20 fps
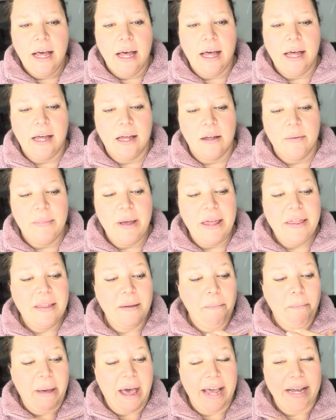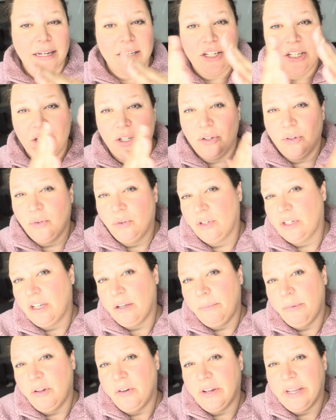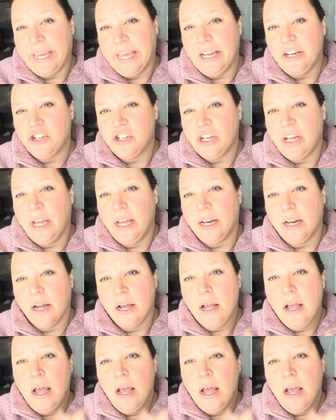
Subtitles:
And then back to communication,